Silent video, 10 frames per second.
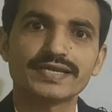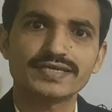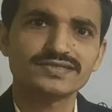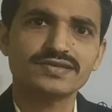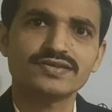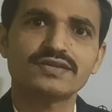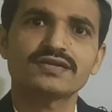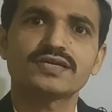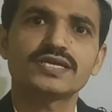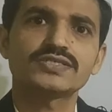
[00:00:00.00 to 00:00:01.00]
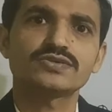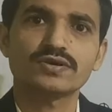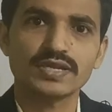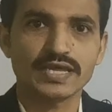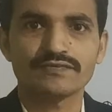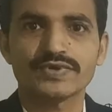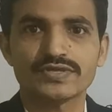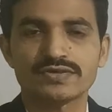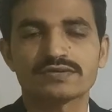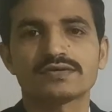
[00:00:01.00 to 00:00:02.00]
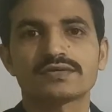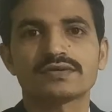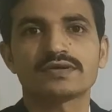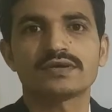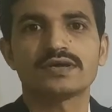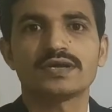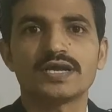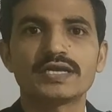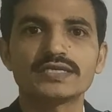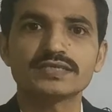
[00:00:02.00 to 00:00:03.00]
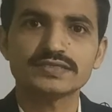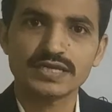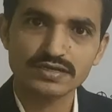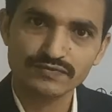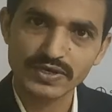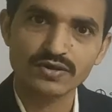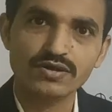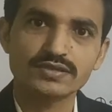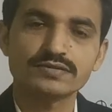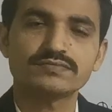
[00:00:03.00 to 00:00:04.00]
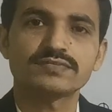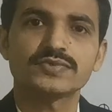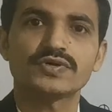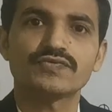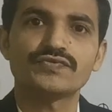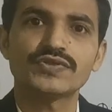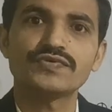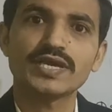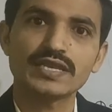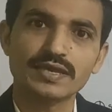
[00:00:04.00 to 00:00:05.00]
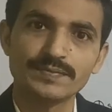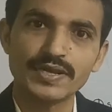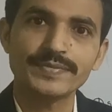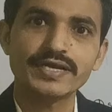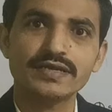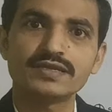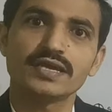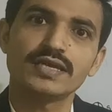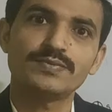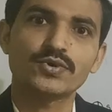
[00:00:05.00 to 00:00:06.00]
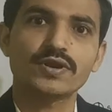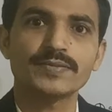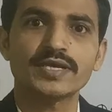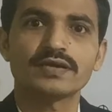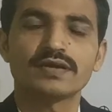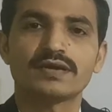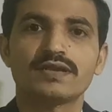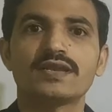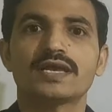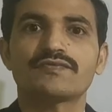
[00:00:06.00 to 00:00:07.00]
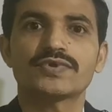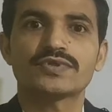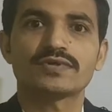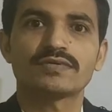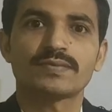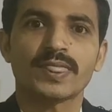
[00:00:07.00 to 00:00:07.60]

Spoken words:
Data structure is not a language. It is a set of algorithms which you can implement in any programming language.